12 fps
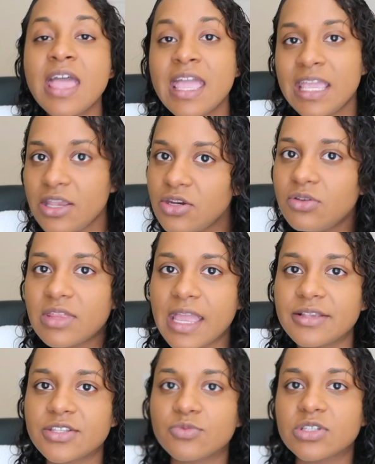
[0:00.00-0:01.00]
He knew the
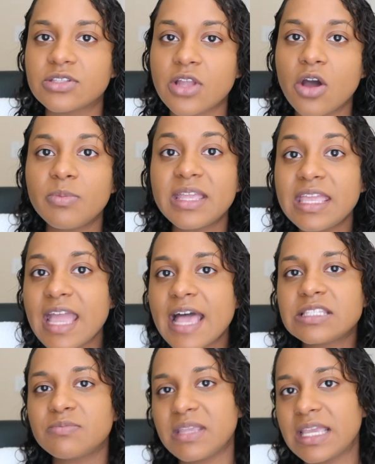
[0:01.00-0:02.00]
answer was no, but he
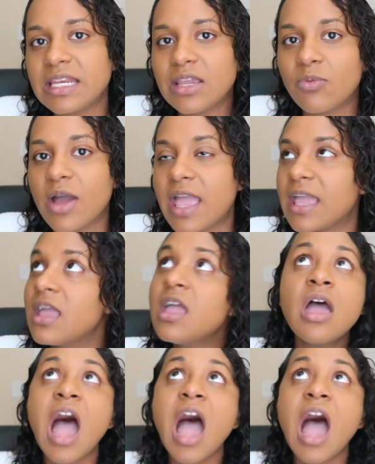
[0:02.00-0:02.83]
asked me anyway.